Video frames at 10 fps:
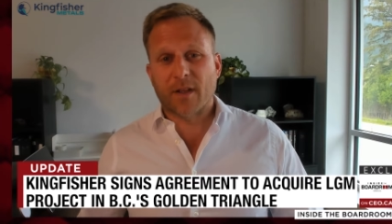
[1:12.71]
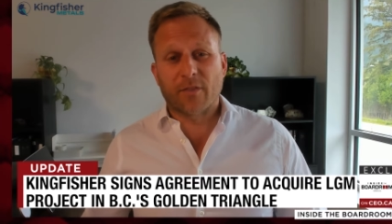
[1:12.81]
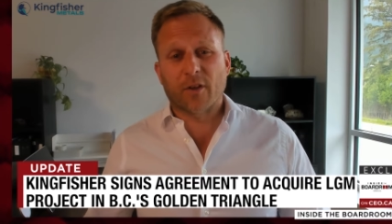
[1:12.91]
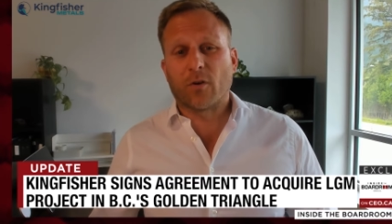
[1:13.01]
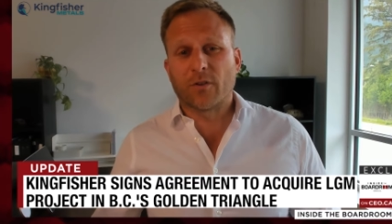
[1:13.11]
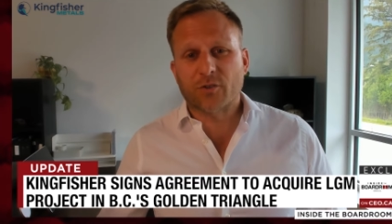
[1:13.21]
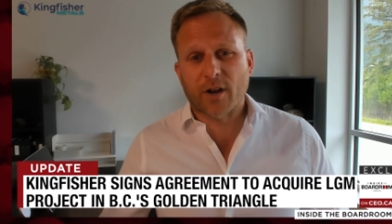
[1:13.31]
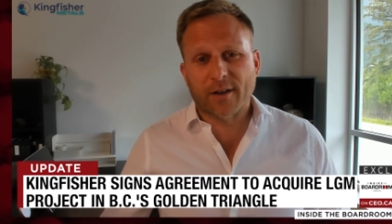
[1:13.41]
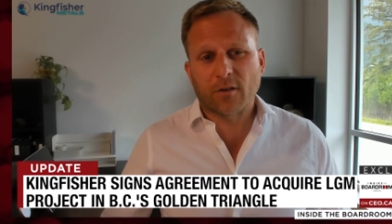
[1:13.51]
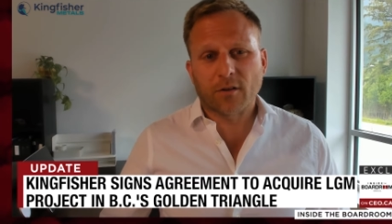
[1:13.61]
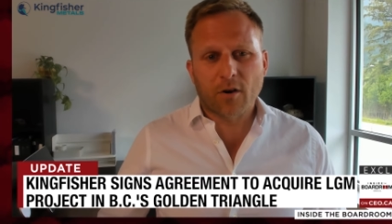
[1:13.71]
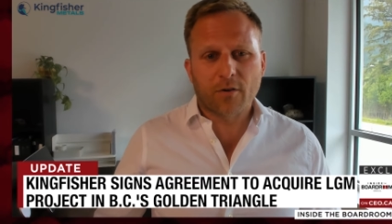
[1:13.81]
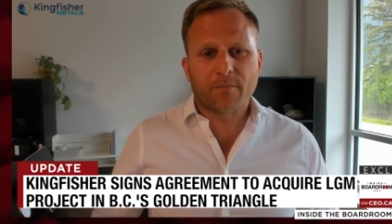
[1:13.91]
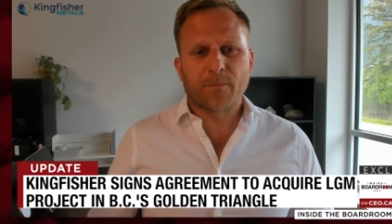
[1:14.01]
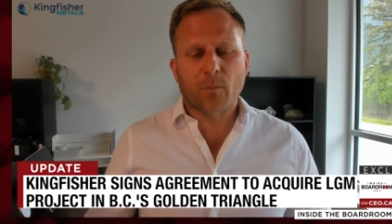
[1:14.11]
In the Golden Triangle
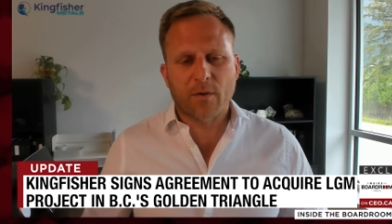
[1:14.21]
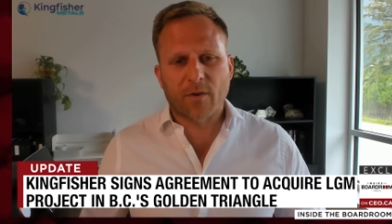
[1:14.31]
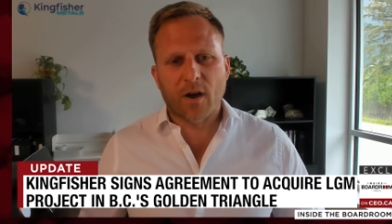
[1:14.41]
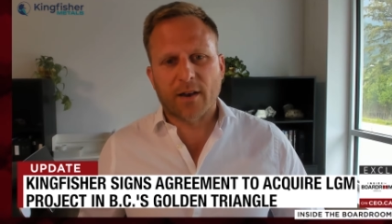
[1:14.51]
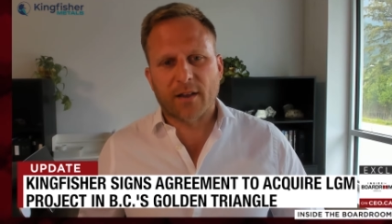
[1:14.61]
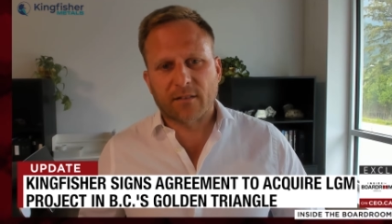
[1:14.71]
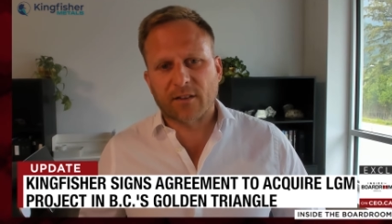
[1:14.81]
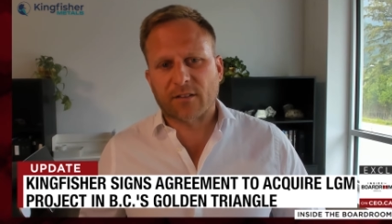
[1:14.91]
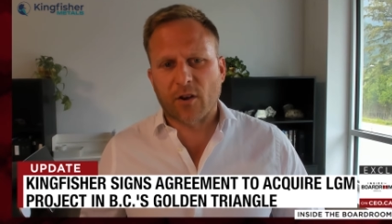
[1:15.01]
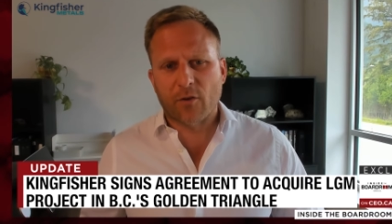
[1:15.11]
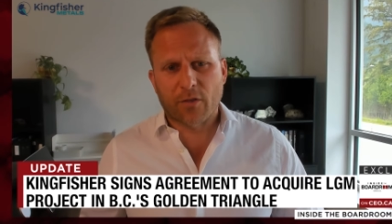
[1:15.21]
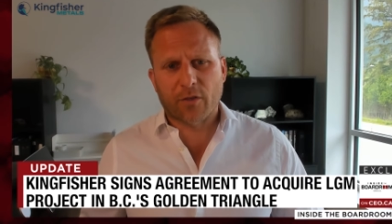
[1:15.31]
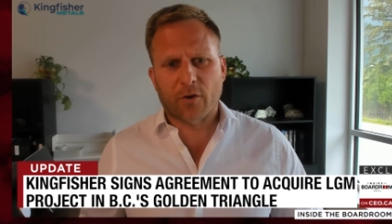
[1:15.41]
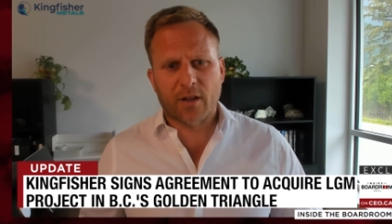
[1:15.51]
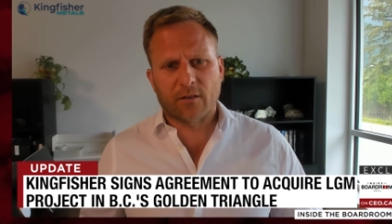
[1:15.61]
alone, we've got a
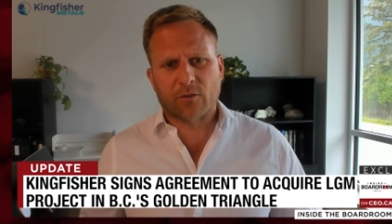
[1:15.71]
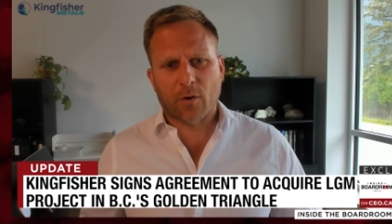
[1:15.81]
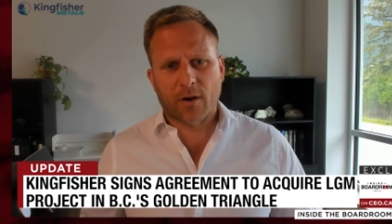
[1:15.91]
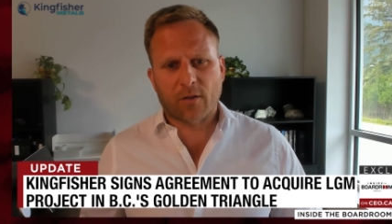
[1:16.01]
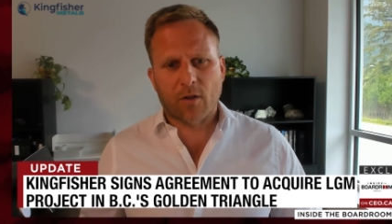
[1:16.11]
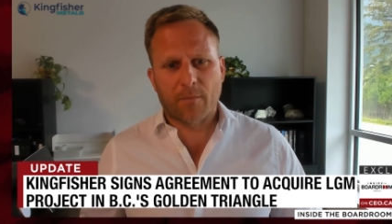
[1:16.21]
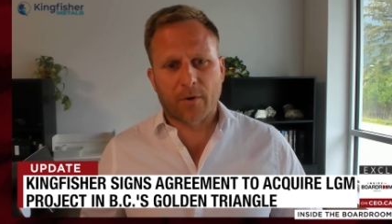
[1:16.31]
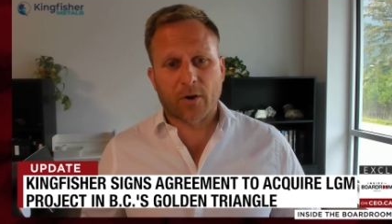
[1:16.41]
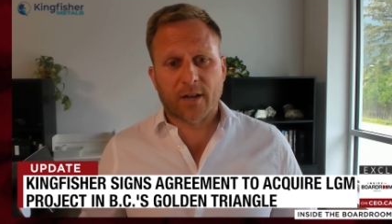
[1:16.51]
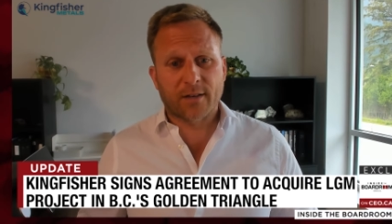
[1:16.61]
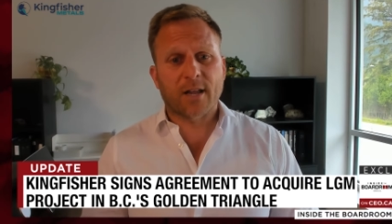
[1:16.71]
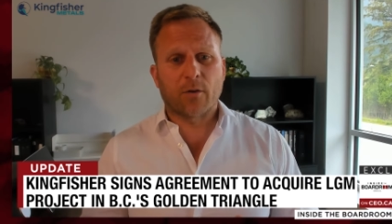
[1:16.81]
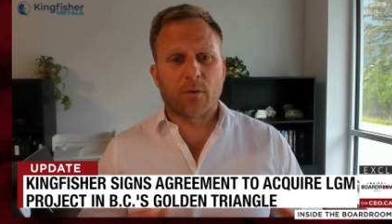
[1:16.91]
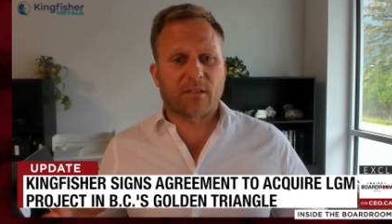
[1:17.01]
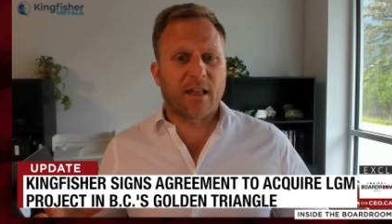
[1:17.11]
630 square kilometer
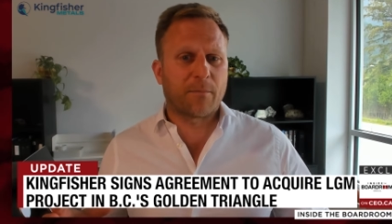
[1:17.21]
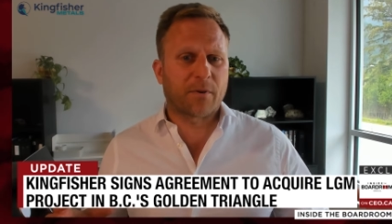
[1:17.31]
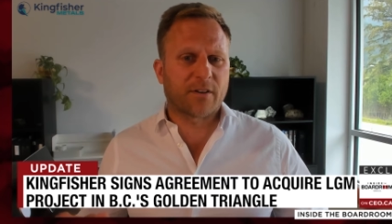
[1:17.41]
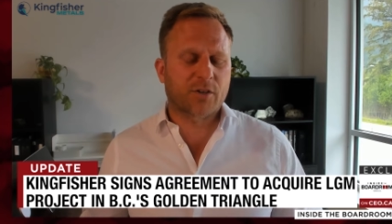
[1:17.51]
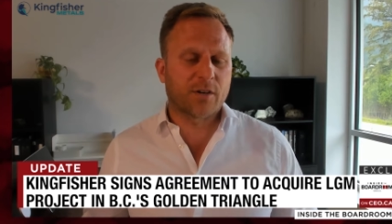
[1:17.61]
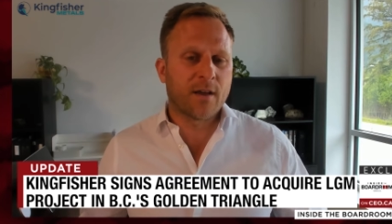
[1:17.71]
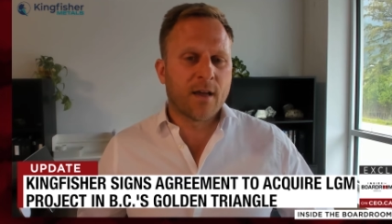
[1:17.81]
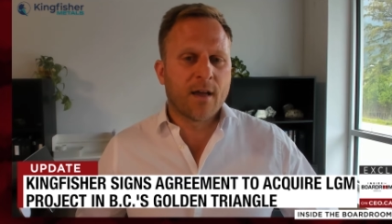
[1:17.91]
contiguous land position